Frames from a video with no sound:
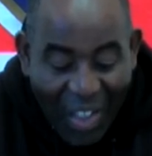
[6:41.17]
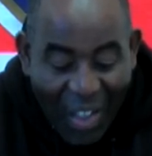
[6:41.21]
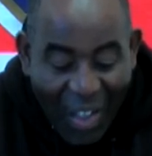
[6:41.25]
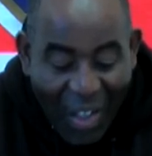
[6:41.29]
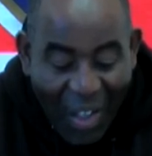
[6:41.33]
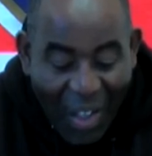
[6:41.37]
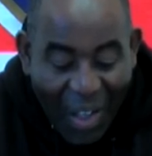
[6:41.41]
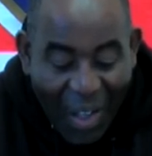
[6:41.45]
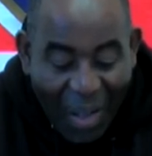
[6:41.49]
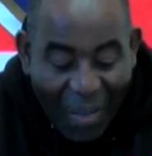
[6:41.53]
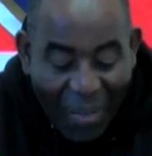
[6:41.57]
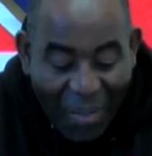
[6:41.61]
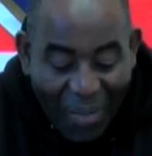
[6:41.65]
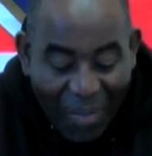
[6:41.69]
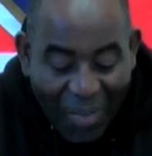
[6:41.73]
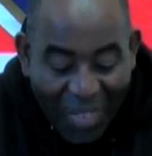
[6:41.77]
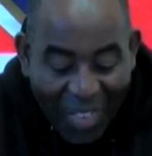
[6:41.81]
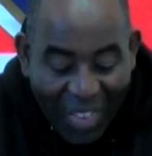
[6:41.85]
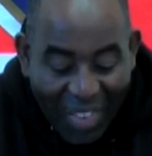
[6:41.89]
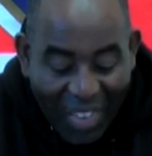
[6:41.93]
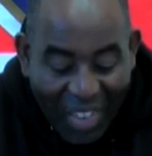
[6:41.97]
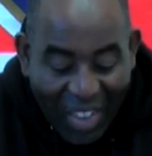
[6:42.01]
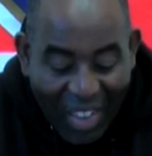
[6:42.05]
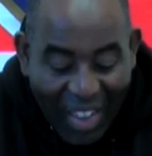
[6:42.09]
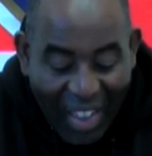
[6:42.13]
Um,
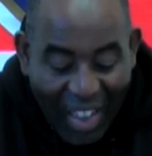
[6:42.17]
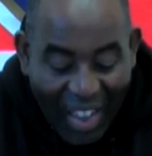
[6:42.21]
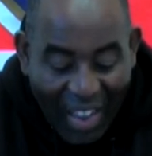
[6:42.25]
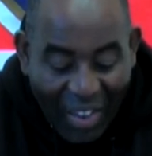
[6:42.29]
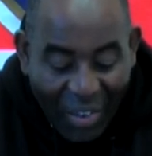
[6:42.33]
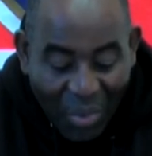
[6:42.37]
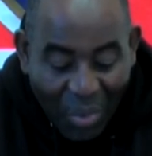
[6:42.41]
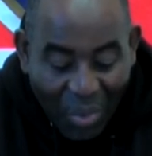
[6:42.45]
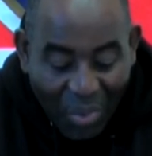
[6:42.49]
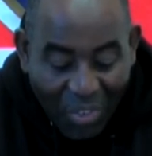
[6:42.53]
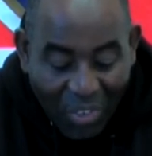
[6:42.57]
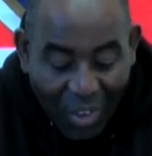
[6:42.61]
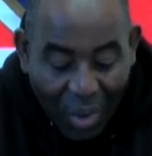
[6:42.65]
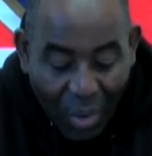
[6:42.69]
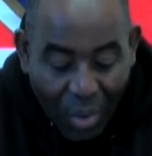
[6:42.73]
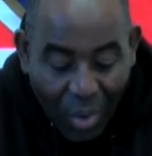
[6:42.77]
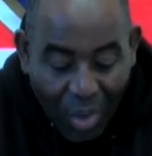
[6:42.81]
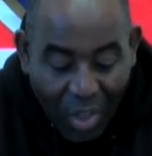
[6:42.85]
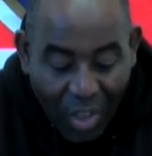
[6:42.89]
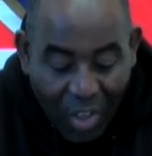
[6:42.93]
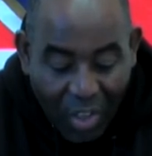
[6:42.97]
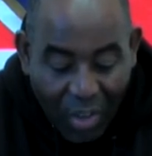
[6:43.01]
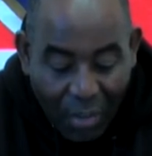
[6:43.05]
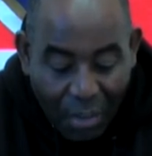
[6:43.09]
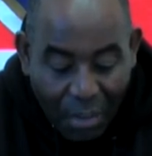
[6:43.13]
and also,
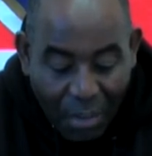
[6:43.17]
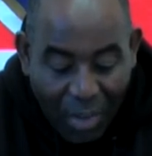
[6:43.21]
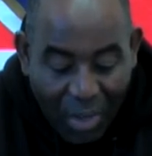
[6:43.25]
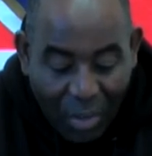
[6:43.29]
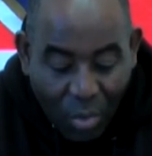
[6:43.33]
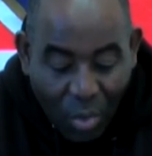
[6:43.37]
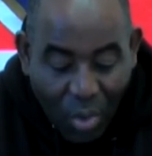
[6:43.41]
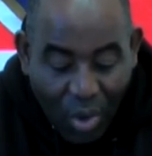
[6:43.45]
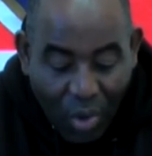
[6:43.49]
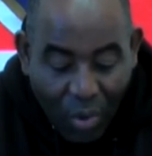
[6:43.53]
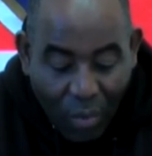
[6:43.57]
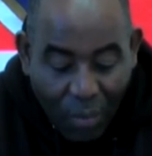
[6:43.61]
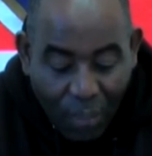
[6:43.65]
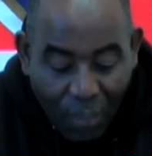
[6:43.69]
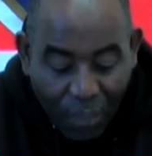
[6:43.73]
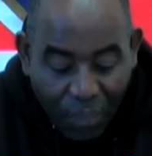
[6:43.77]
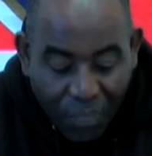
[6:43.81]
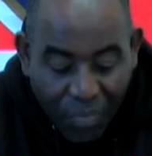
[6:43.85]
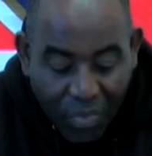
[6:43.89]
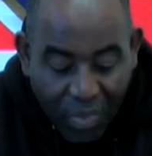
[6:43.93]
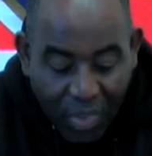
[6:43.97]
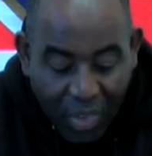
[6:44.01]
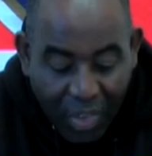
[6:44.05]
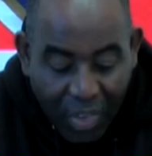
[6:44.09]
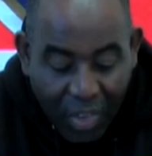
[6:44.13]
uh, Miguel,
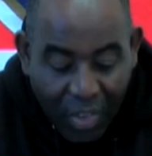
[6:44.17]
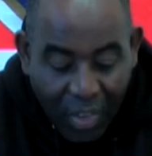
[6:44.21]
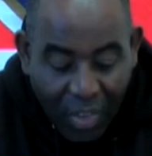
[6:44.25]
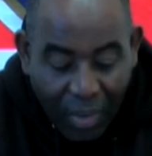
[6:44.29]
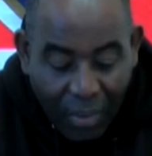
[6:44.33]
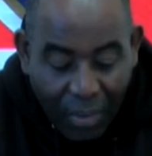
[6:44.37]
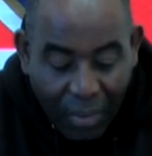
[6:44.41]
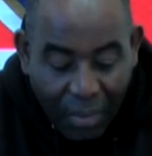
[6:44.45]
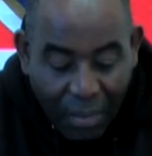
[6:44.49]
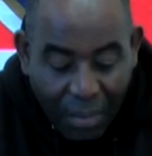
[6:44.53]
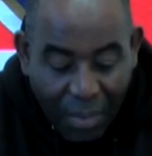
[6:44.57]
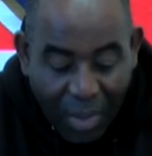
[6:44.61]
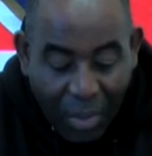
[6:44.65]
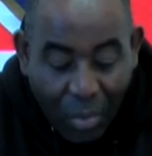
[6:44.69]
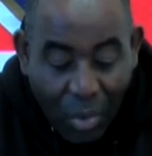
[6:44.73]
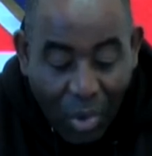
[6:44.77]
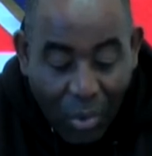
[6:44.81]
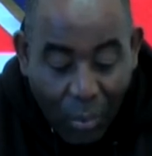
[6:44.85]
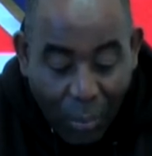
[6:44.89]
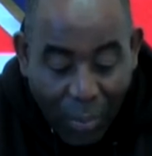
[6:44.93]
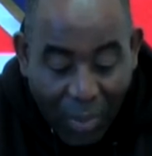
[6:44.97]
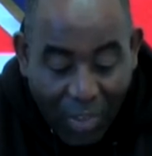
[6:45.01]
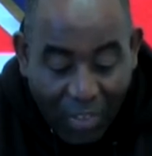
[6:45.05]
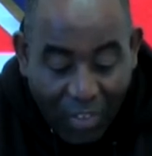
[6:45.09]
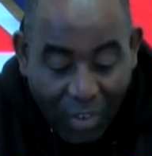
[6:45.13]
um,
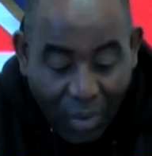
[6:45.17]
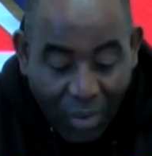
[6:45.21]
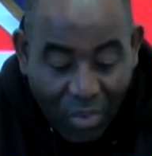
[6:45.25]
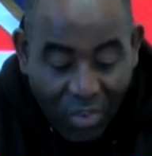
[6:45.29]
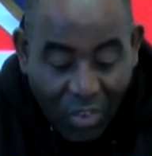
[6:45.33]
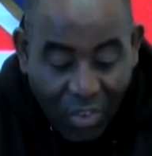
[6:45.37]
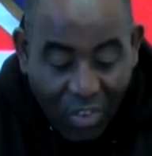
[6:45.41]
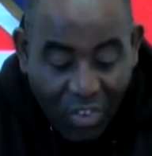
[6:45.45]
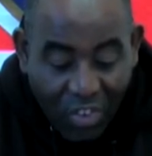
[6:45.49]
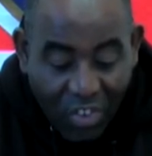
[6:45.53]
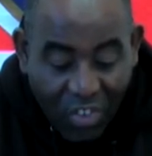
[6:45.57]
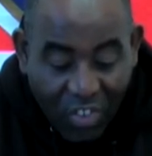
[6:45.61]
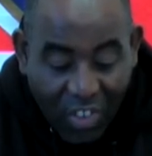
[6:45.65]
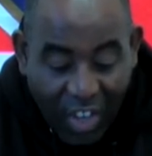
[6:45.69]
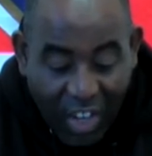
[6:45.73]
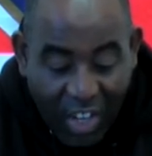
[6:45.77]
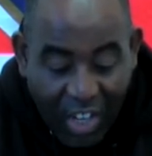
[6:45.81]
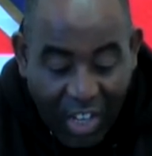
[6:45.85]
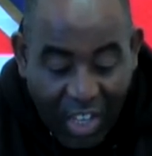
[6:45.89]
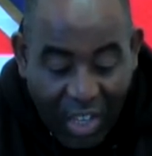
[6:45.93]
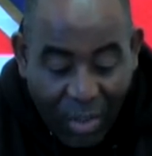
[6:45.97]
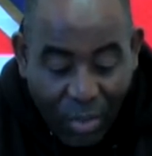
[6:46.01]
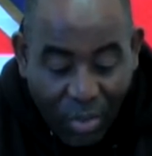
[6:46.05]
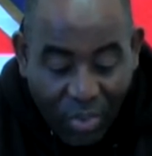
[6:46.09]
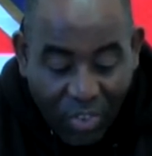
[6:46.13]
Miguel Pinto, as I was just
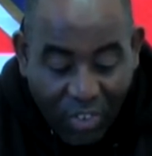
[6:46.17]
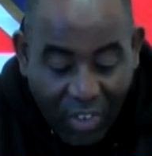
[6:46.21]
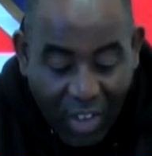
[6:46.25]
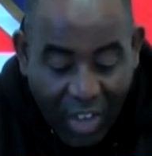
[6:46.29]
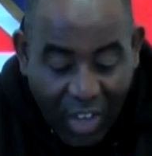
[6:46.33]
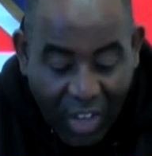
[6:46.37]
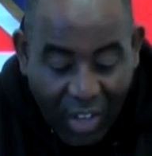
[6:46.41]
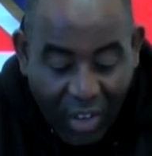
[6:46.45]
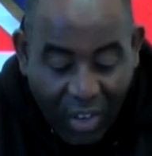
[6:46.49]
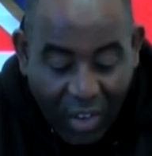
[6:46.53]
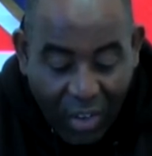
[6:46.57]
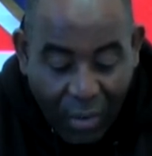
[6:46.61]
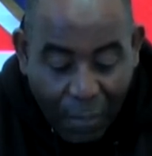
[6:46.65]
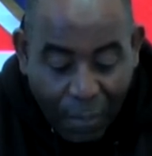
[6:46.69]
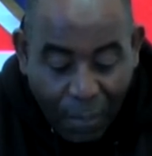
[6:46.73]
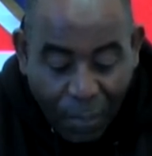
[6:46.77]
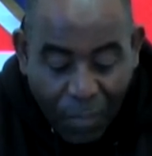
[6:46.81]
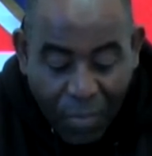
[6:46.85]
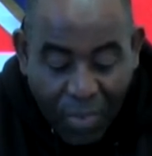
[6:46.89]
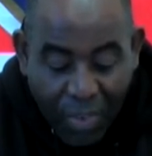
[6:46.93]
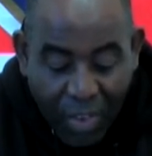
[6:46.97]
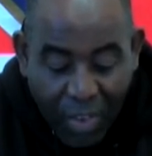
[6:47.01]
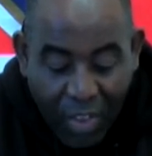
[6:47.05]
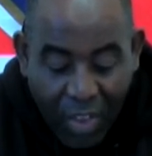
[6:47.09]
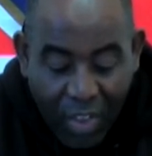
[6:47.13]
saying, he was saying um,
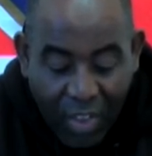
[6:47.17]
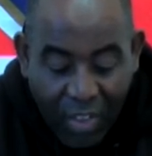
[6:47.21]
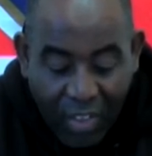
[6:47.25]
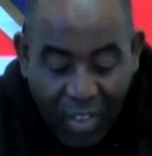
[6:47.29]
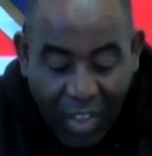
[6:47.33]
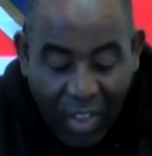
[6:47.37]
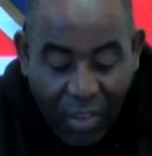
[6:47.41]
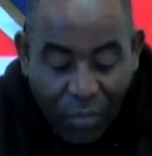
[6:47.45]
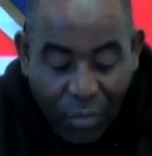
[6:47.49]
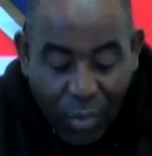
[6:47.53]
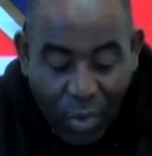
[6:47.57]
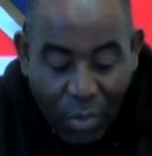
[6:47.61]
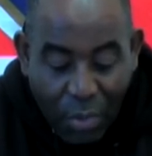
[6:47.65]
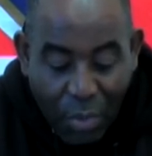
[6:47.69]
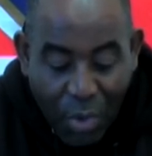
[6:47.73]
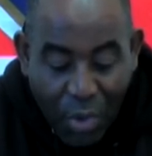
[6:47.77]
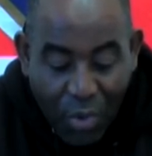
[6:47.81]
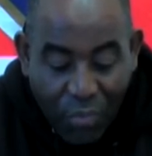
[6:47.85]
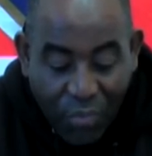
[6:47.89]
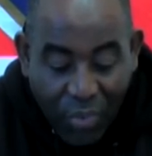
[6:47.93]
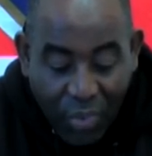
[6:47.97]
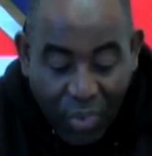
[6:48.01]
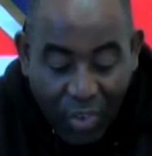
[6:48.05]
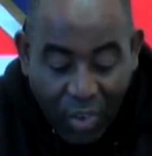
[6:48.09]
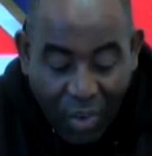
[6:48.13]
that if we
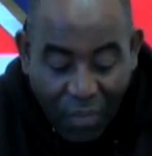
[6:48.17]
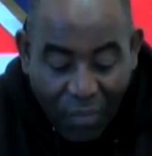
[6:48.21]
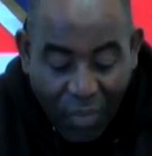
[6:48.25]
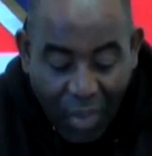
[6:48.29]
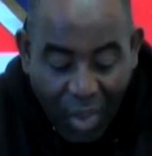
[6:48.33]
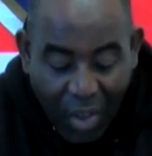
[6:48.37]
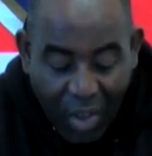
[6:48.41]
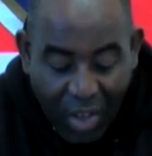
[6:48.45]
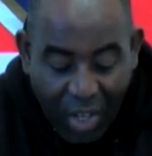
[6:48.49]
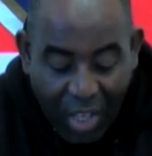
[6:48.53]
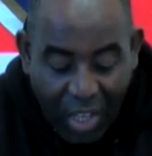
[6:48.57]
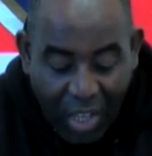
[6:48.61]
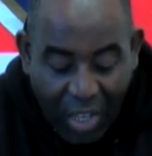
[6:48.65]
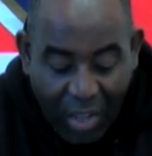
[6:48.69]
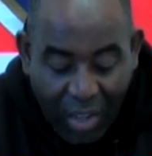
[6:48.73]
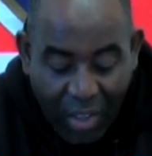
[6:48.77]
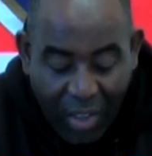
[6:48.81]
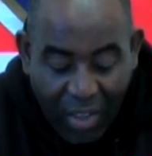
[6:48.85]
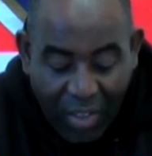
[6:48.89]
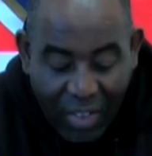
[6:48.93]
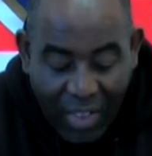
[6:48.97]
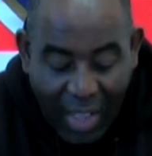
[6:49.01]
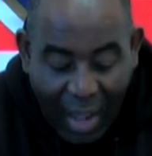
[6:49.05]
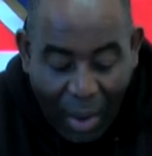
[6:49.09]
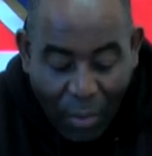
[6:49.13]
move for Cavani,
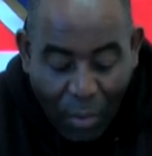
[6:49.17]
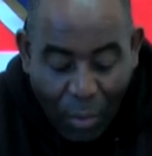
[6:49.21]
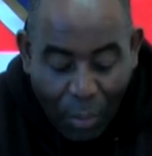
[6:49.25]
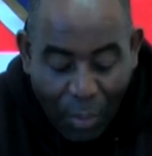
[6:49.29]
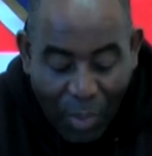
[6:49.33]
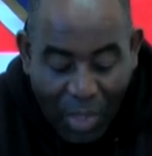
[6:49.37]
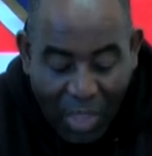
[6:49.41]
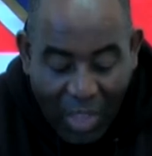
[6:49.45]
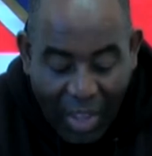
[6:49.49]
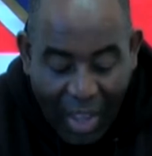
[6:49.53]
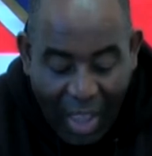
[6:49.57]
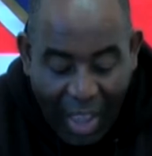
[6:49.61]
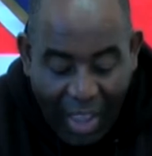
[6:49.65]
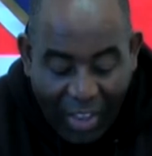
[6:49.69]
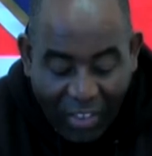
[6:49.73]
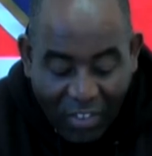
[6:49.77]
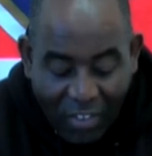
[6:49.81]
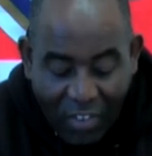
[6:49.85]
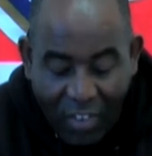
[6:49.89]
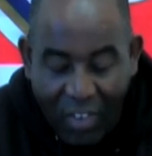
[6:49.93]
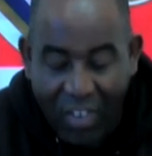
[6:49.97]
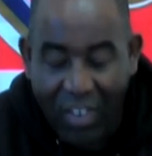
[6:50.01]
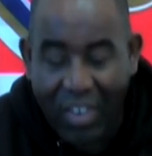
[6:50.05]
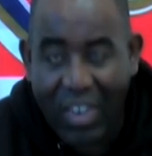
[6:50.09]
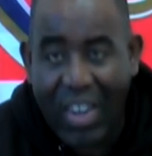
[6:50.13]
that would be
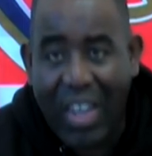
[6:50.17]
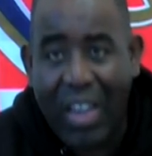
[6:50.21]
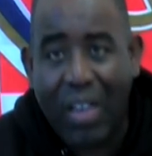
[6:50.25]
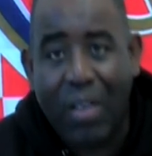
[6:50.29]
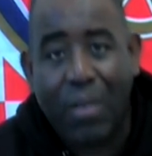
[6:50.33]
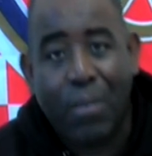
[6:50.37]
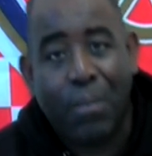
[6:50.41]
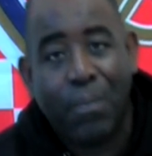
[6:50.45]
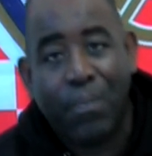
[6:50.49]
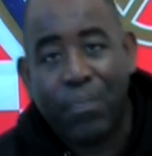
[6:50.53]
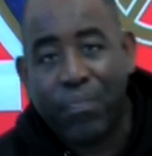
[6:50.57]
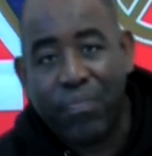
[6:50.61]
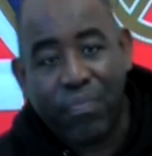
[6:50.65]
excellent. Now,